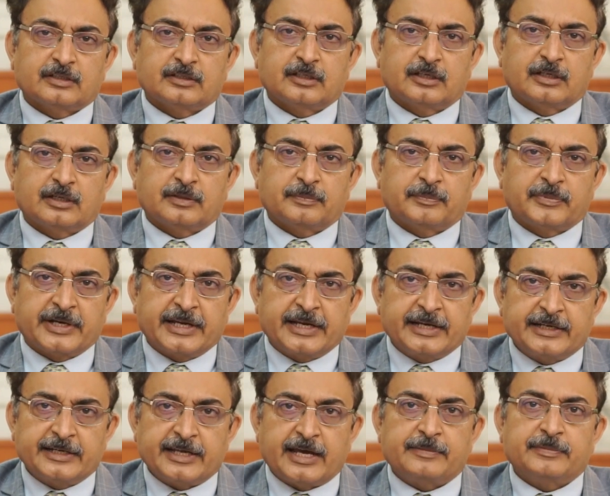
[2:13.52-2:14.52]
the
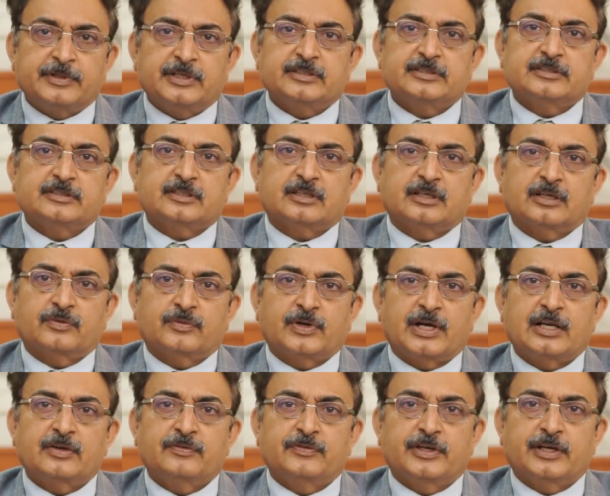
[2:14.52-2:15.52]
brain damage uh,
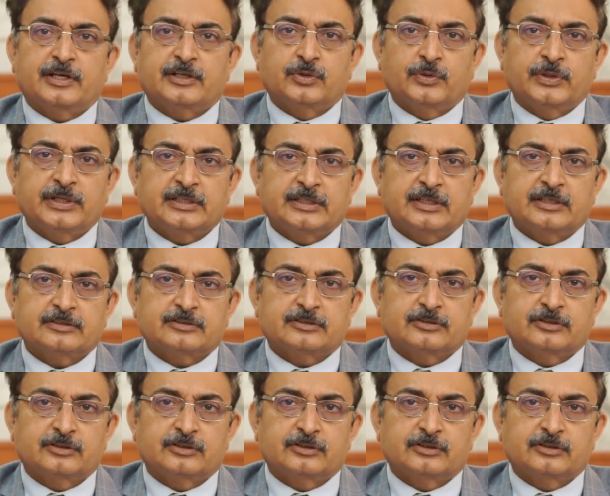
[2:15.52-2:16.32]
while we are doing this.